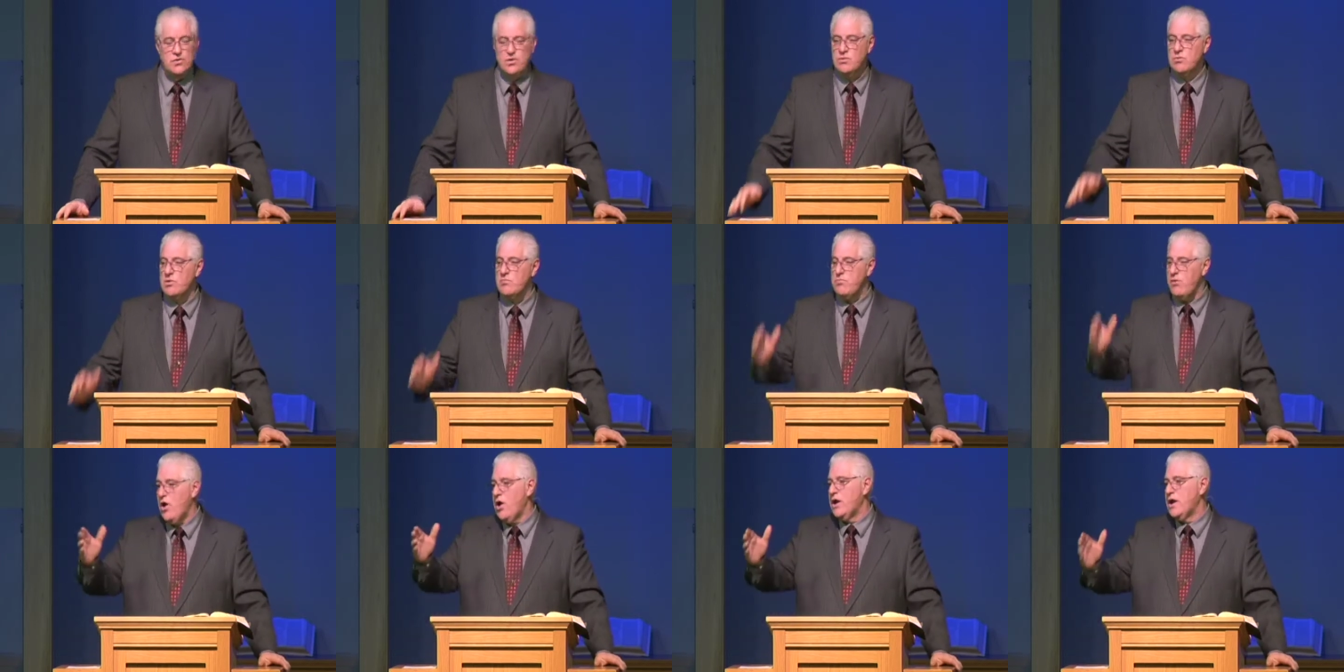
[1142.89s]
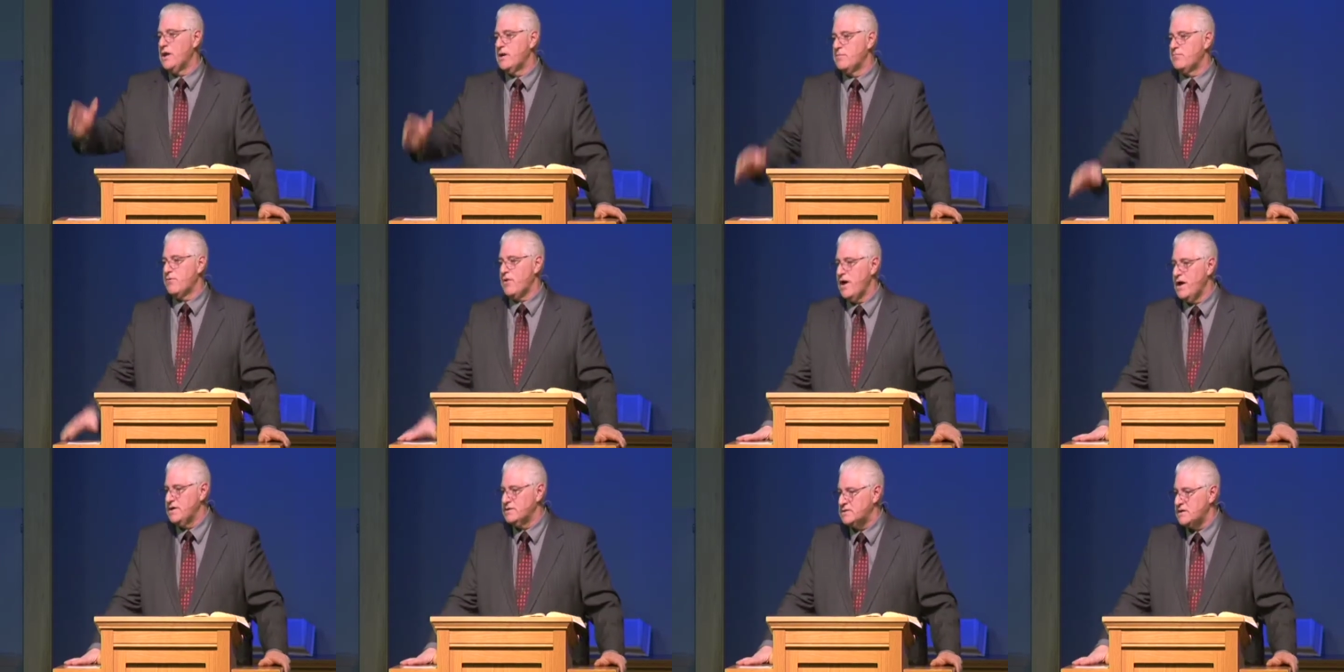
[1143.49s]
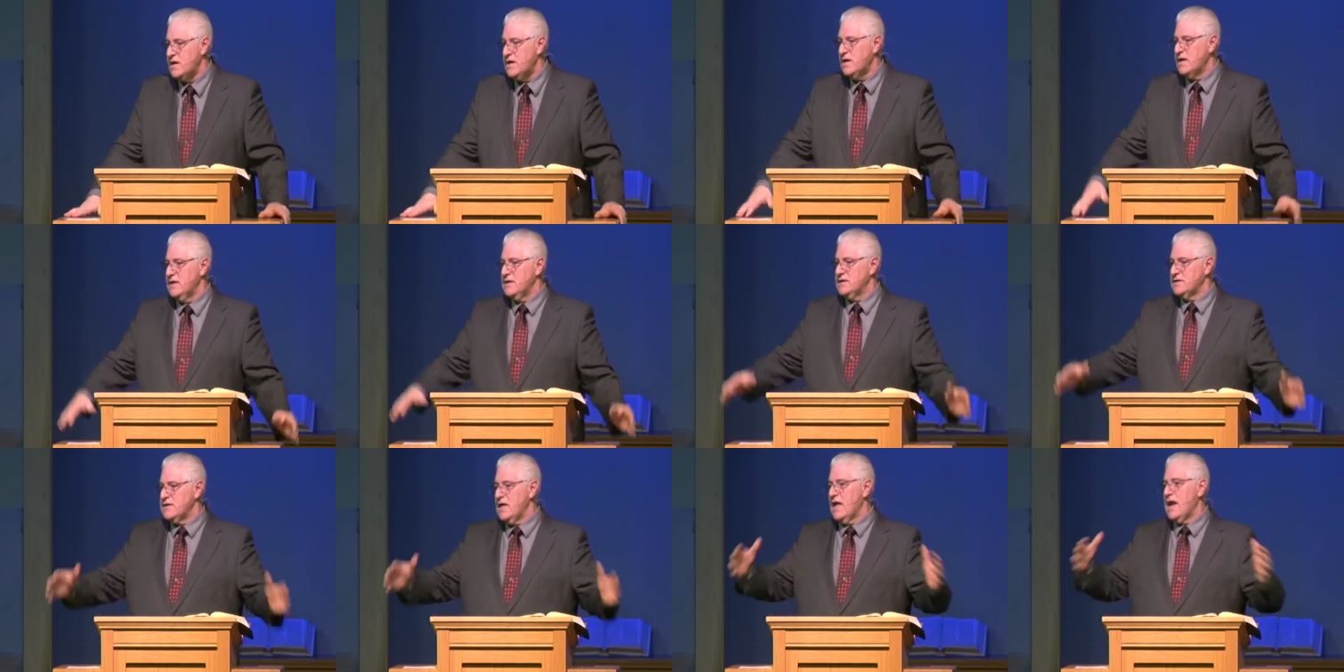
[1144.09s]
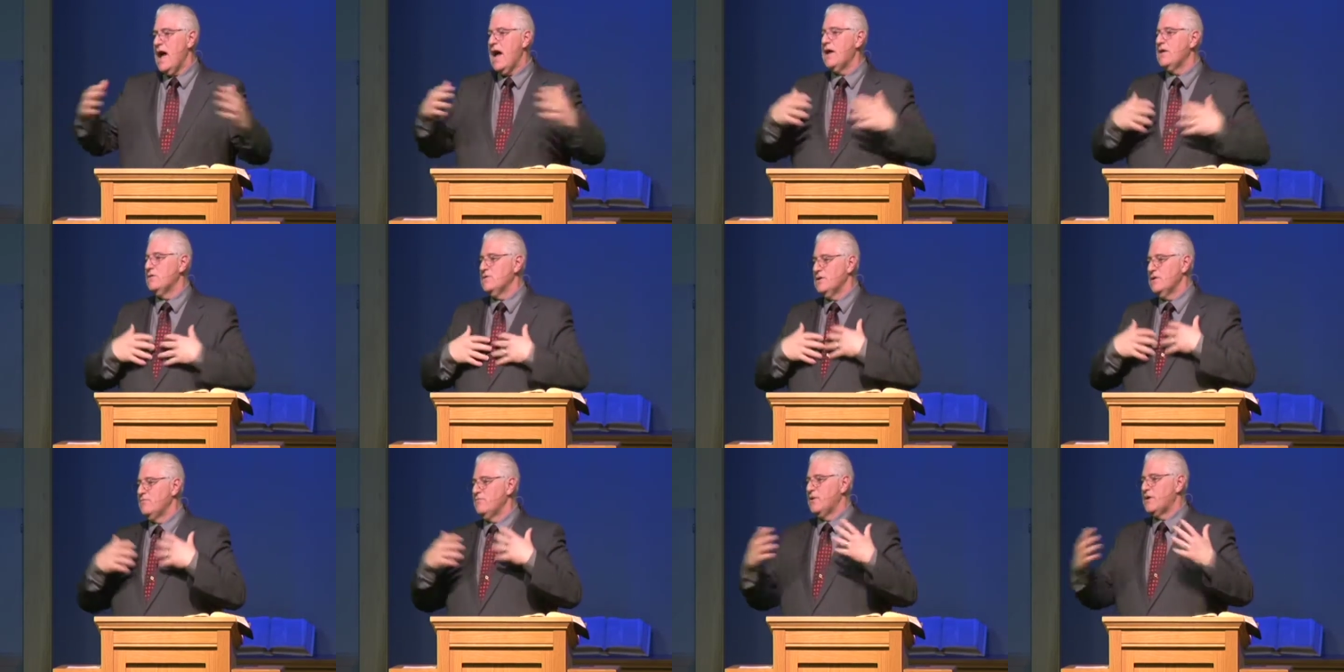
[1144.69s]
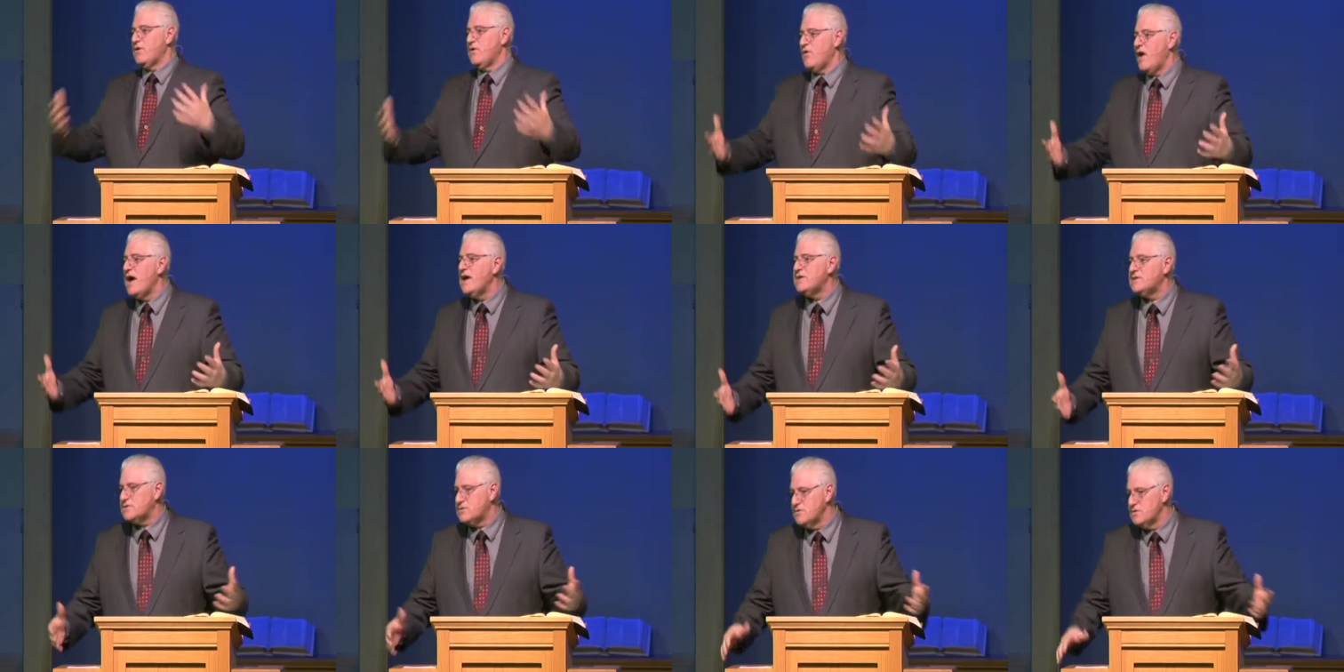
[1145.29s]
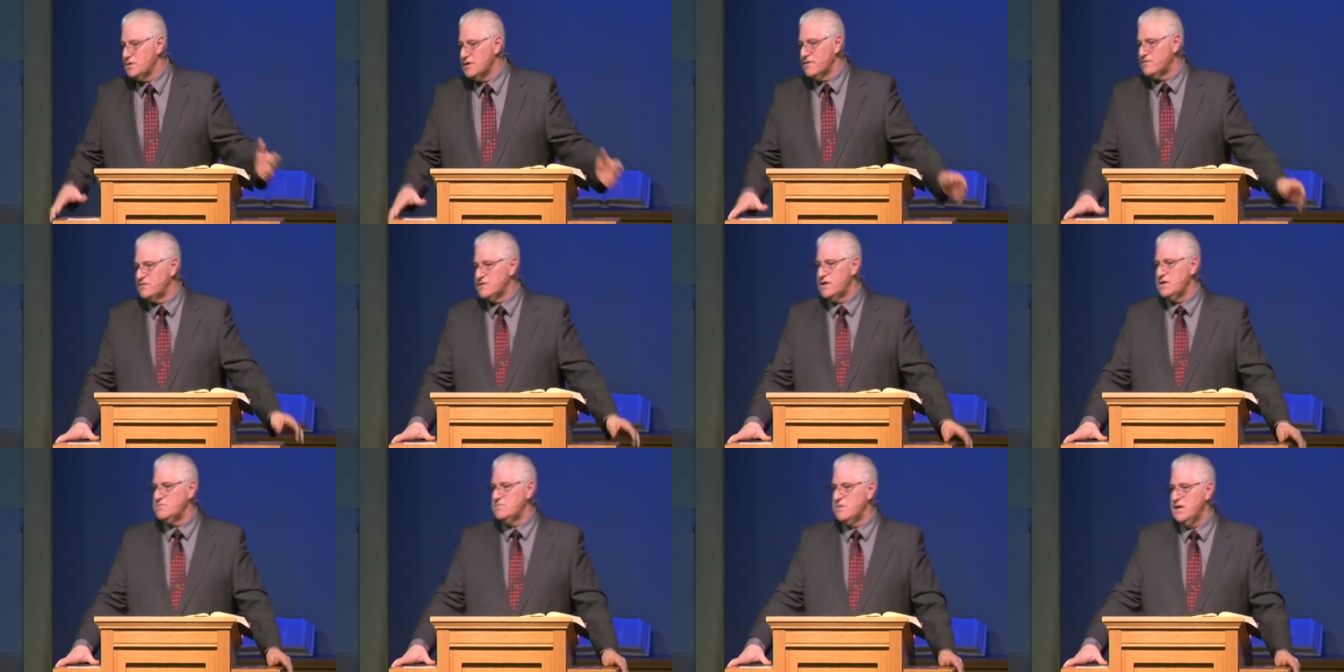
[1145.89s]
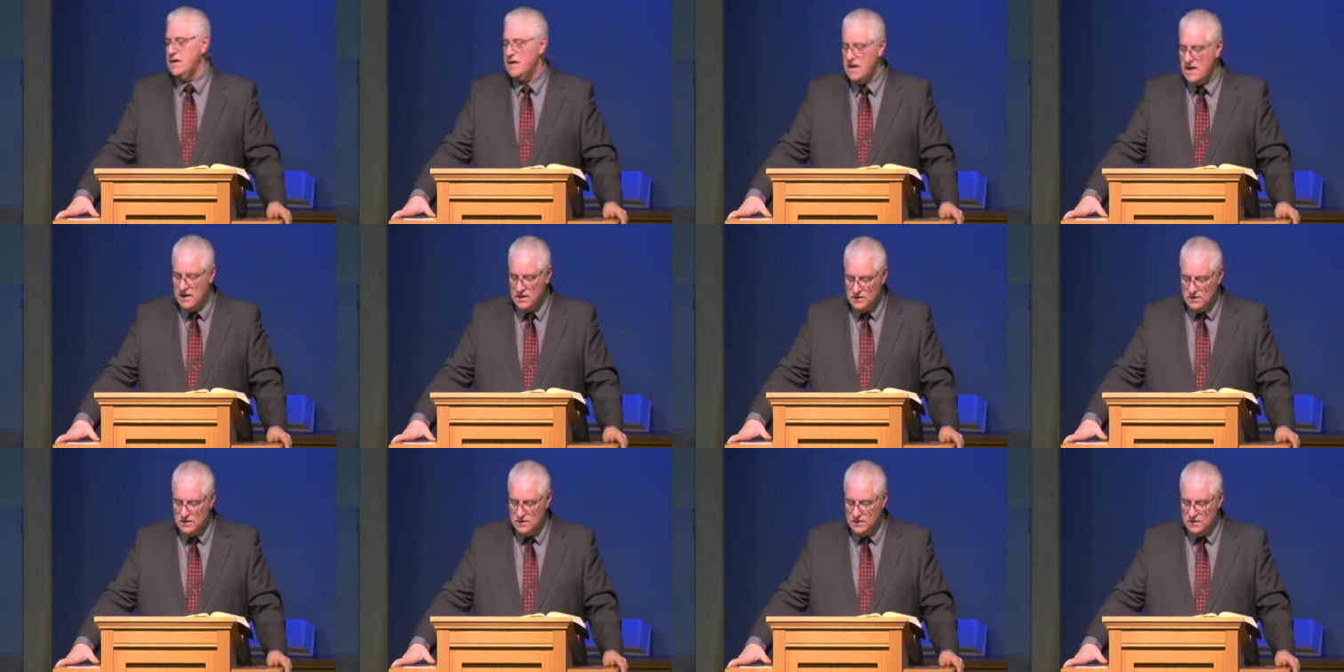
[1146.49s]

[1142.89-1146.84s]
You were bought at a price. It is not I who live, but Christ who lives in me.